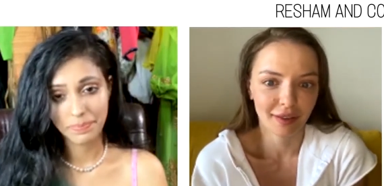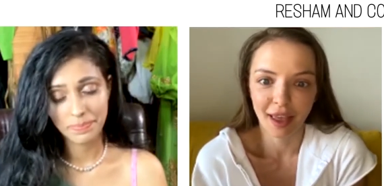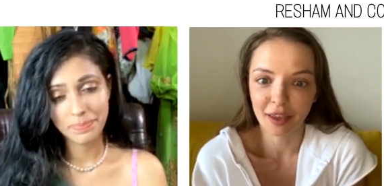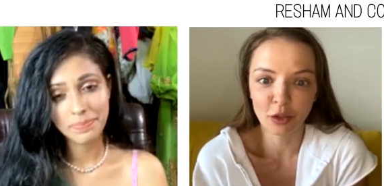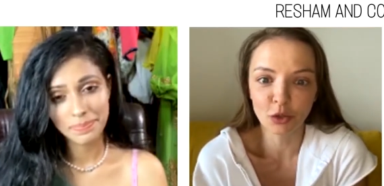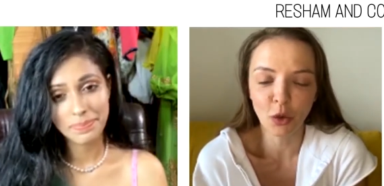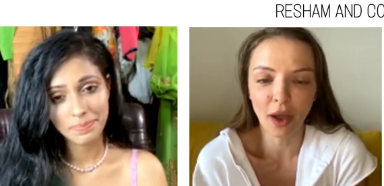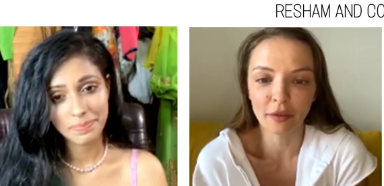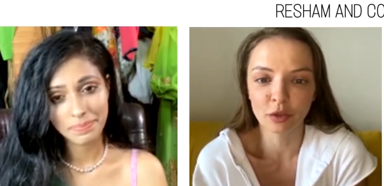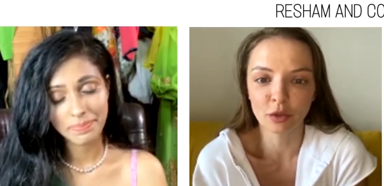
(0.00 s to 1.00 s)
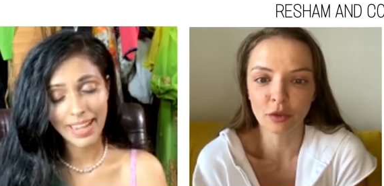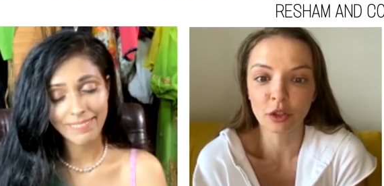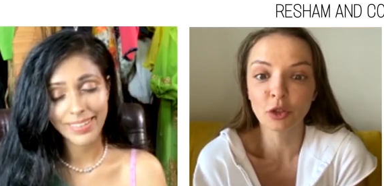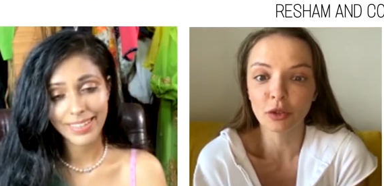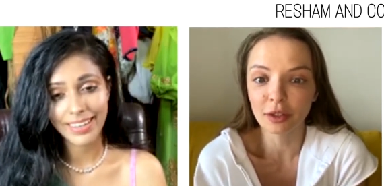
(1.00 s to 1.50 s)
Speaker 1: You don't have
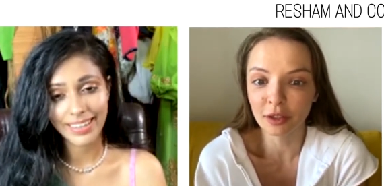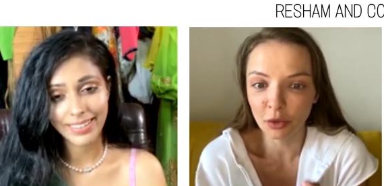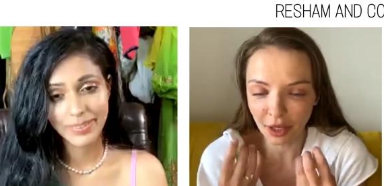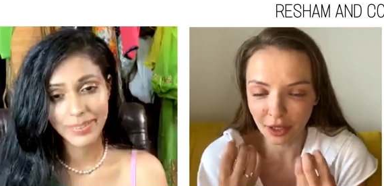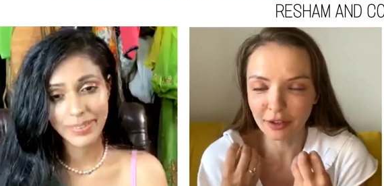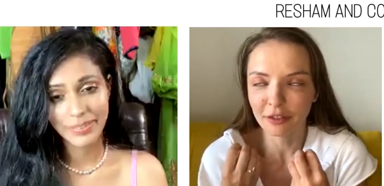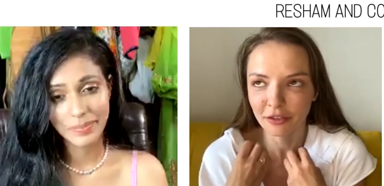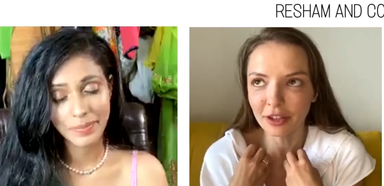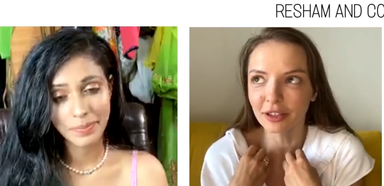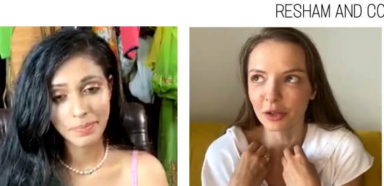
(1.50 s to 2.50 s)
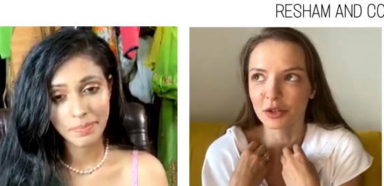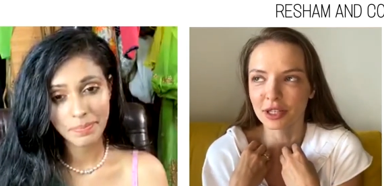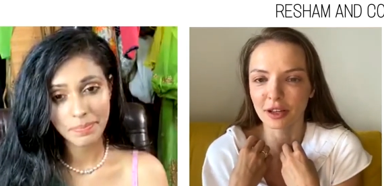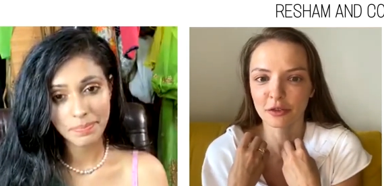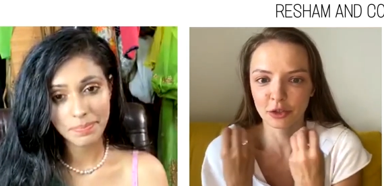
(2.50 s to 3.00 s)
you, you, can feel
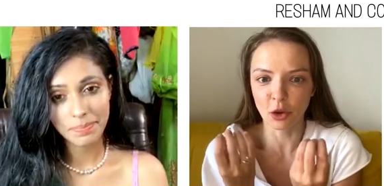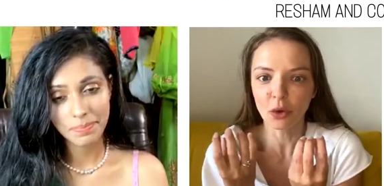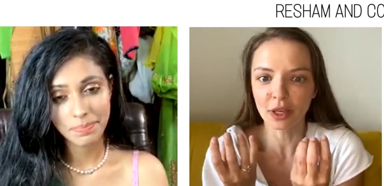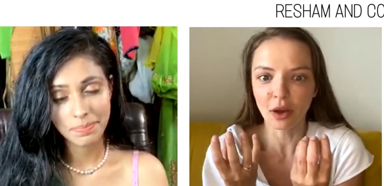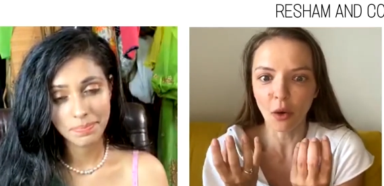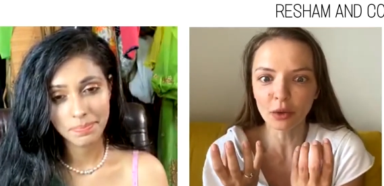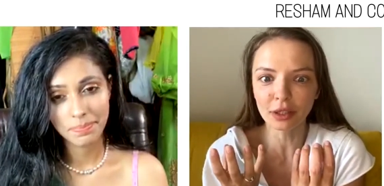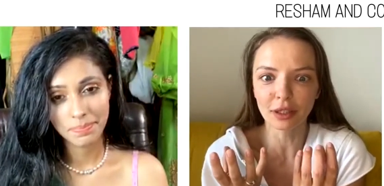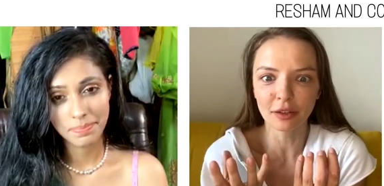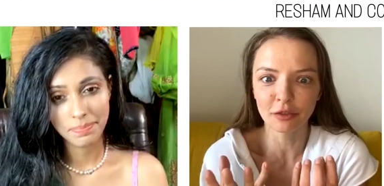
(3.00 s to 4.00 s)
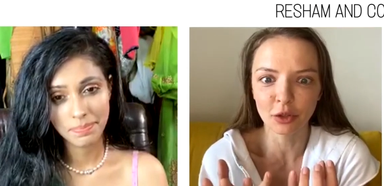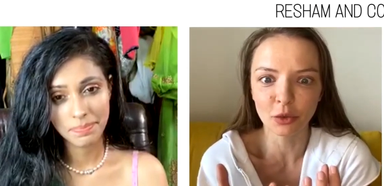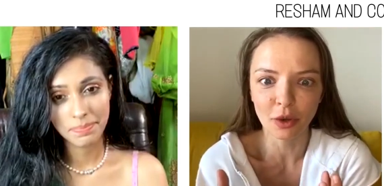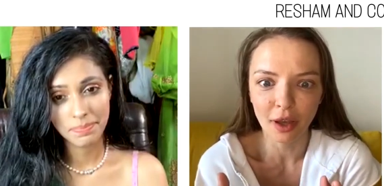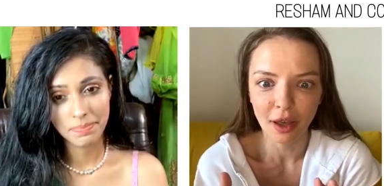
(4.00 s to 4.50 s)
yourself yogi only if
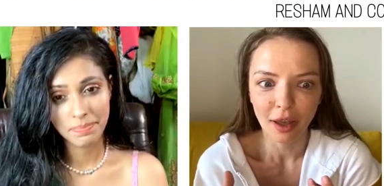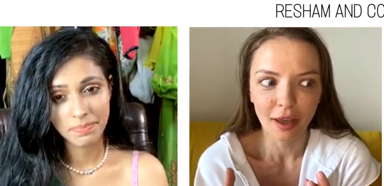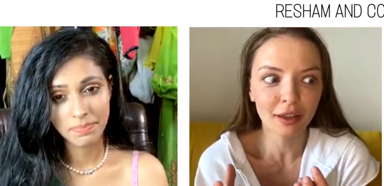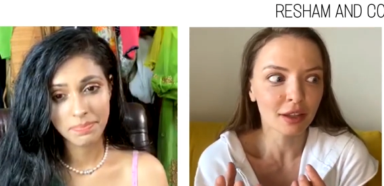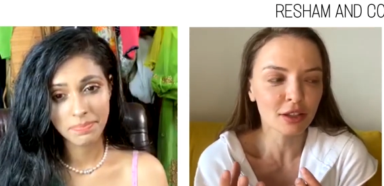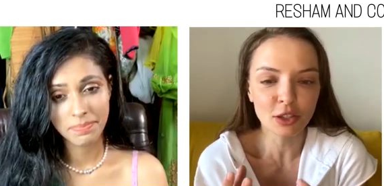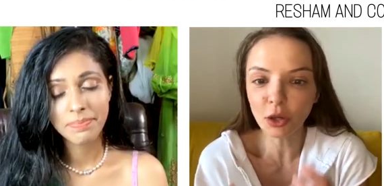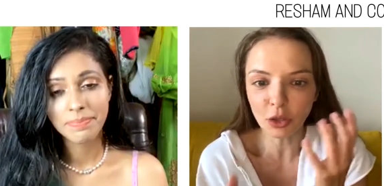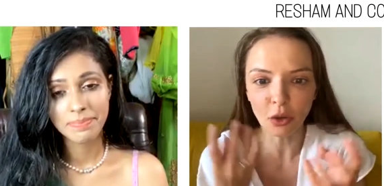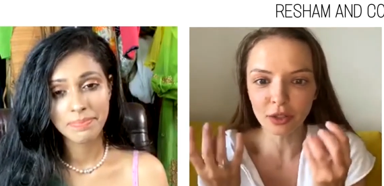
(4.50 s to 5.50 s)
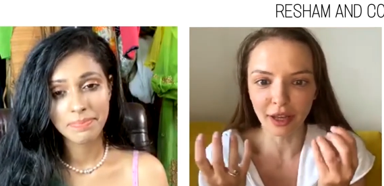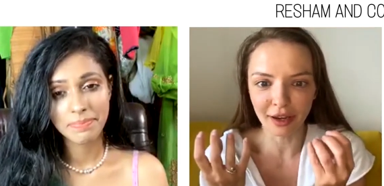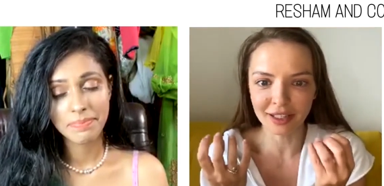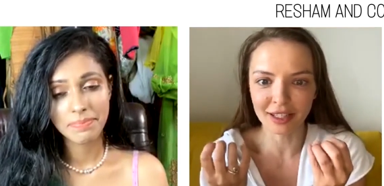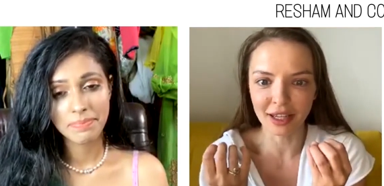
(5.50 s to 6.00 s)
you. It, it's not only
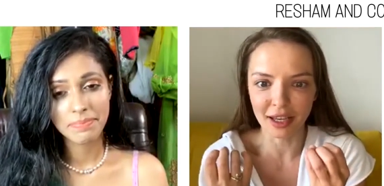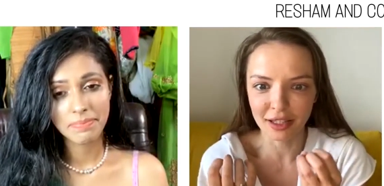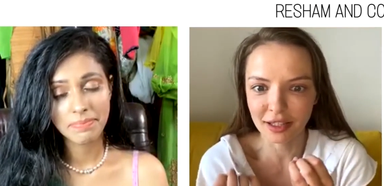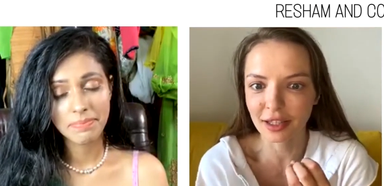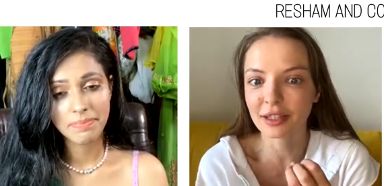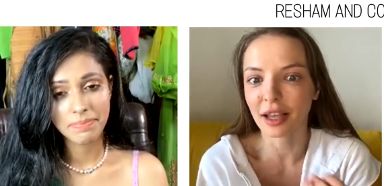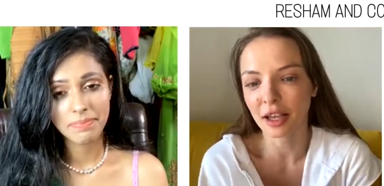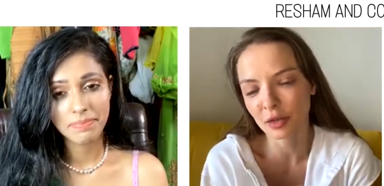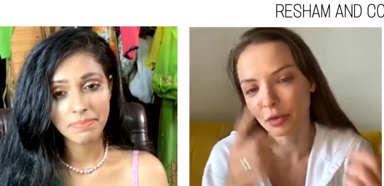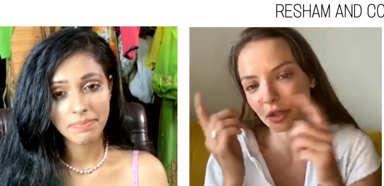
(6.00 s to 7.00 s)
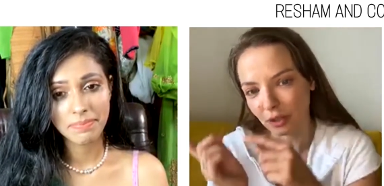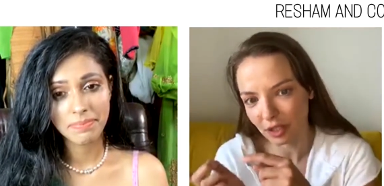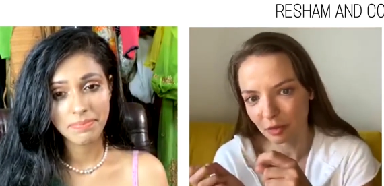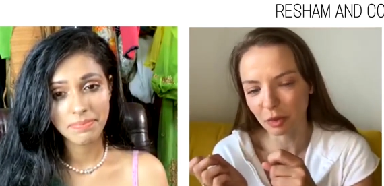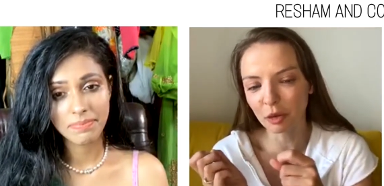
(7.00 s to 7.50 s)
exercises. Is as we
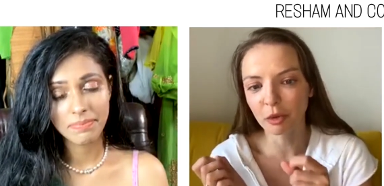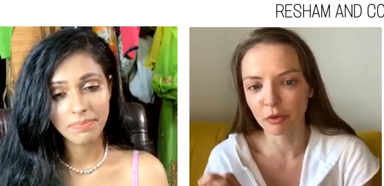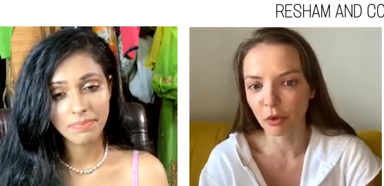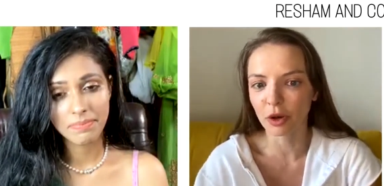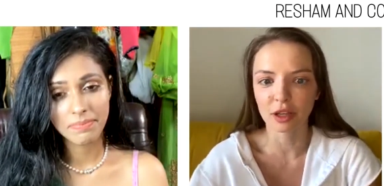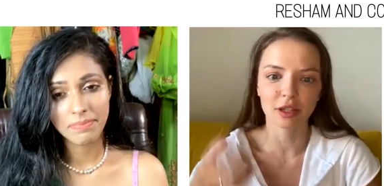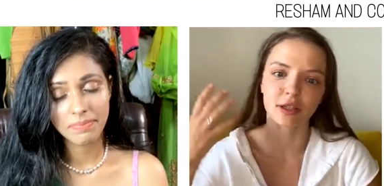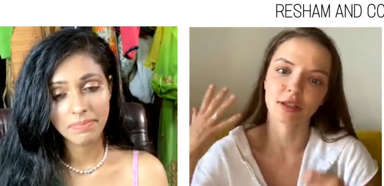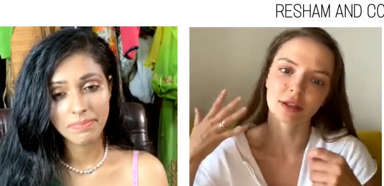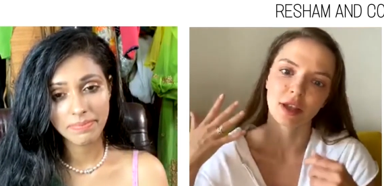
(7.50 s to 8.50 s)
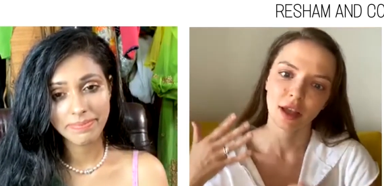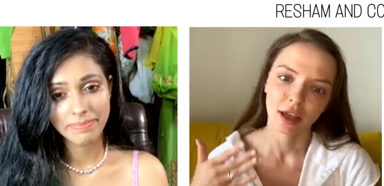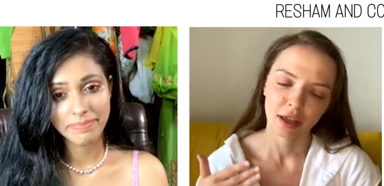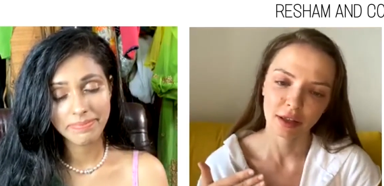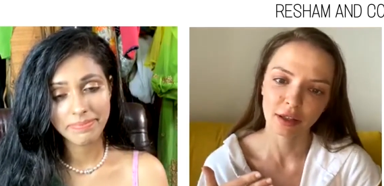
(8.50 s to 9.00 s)
speak before is
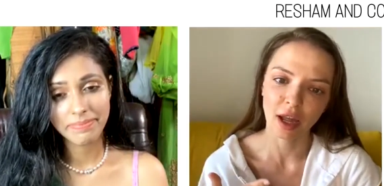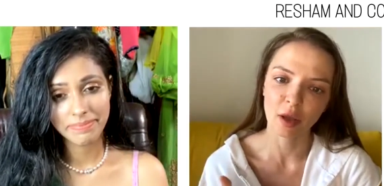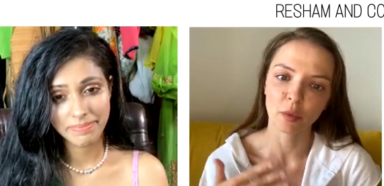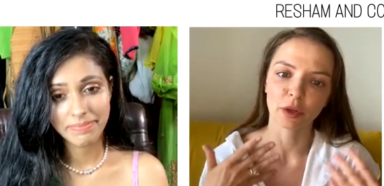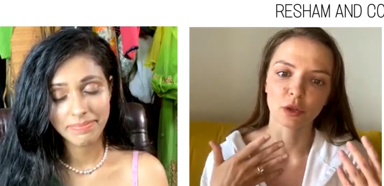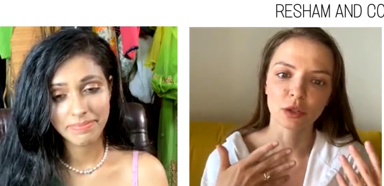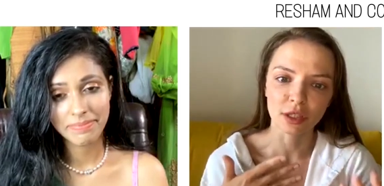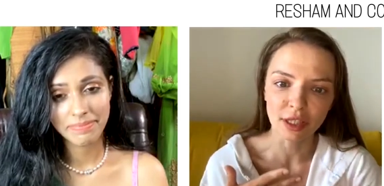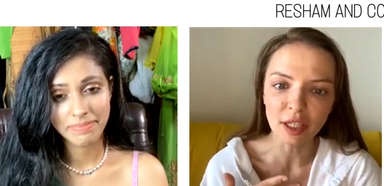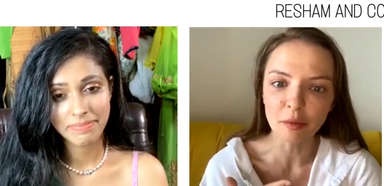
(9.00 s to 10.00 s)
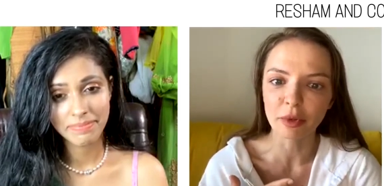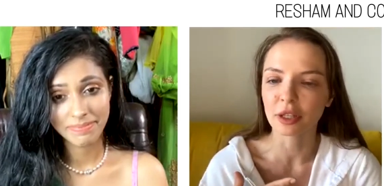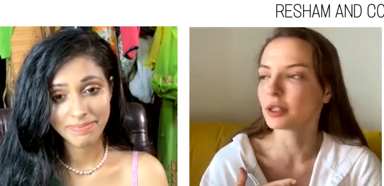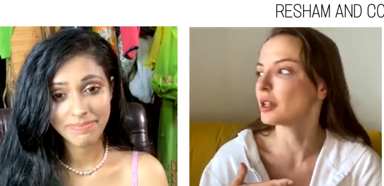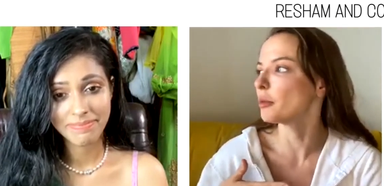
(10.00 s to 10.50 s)
the time when you sleep,
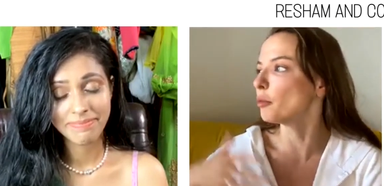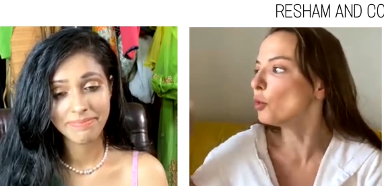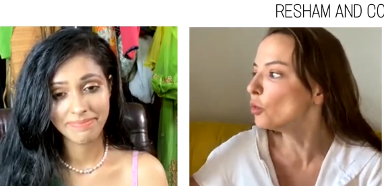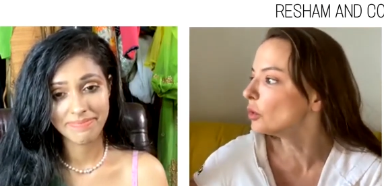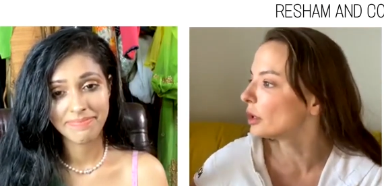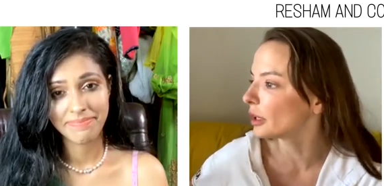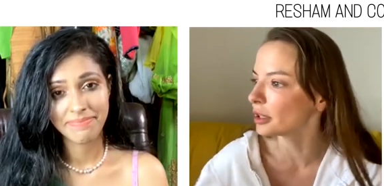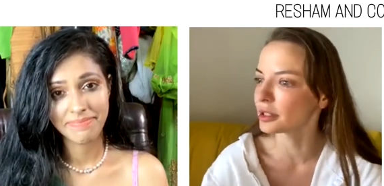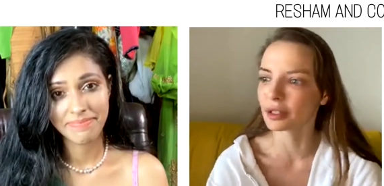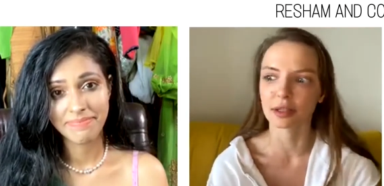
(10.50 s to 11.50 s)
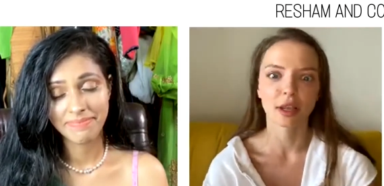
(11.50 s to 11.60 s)
is the moon, is